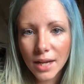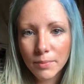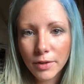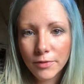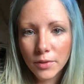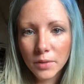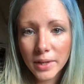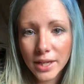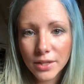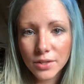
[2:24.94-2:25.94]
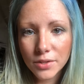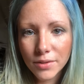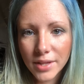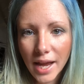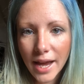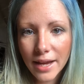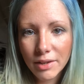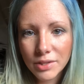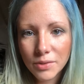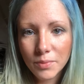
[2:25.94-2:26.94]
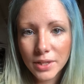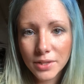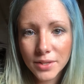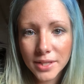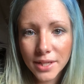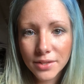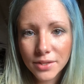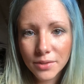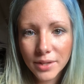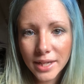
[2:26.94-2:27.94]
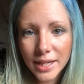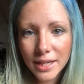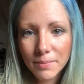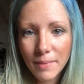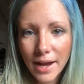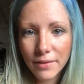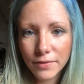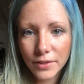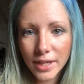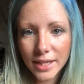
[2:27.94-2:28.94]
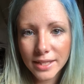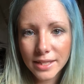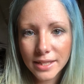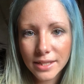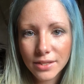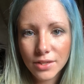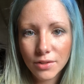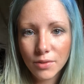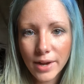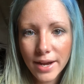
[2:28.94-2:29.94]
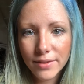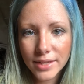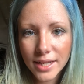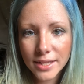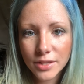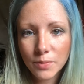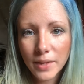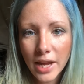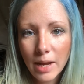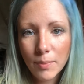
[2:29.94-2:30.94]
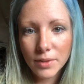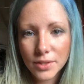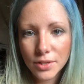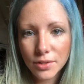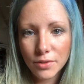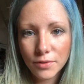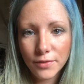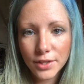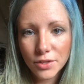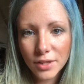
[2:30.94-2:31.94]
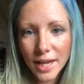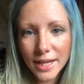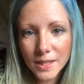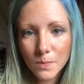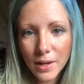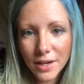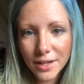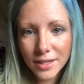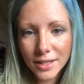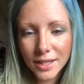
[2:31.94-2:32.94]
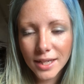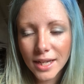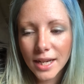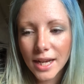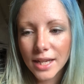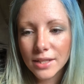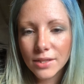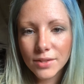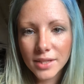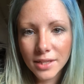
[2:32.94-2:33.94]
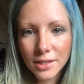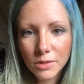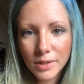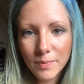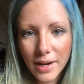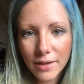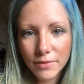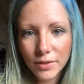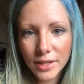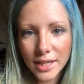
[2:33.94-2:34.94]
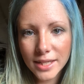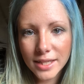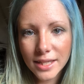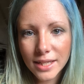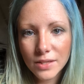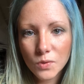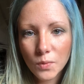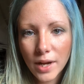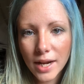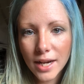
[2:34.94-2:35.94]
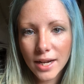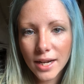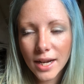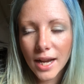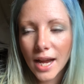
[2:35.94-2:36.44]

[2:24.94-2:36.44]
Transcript: before we can do that, we do sensory mindfulness to ground us to be able to visualize better. And so sensory mindfulness is where,